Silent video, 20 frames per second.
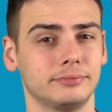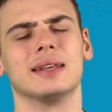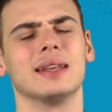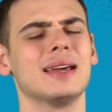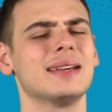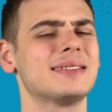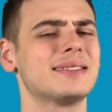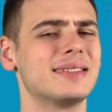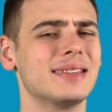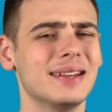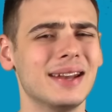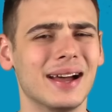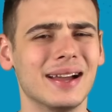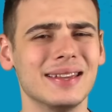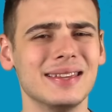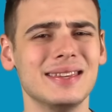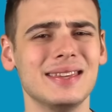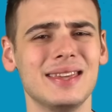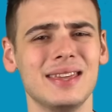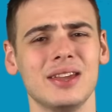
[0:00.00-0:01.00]
Less than
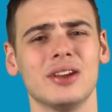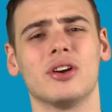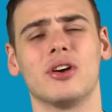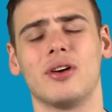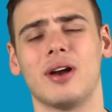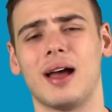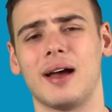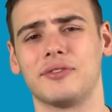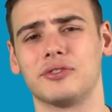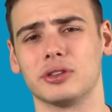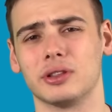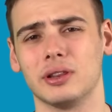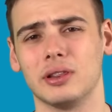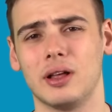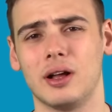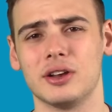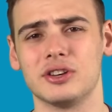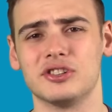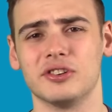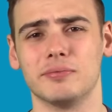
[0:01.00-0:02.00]
a year after the
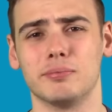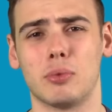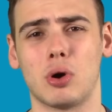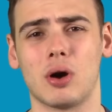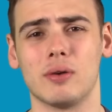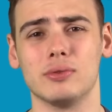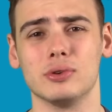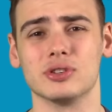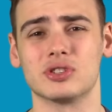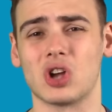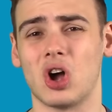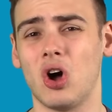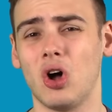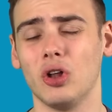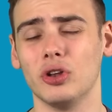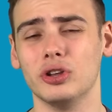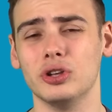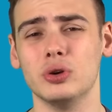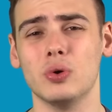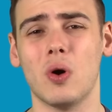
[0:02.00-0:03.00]
launch of Marvel's
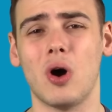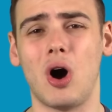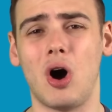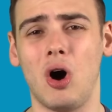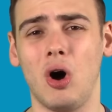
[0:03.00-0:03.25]
All-New,